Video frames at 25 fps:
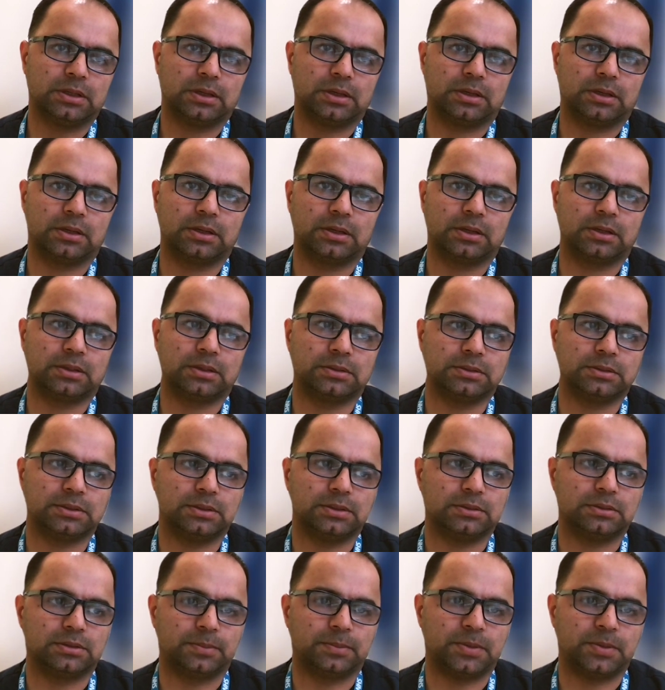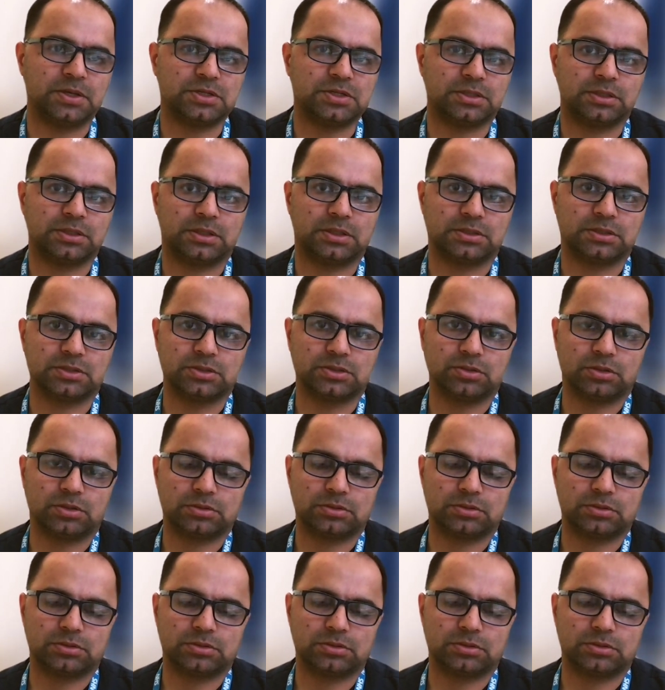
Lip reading: and the patient is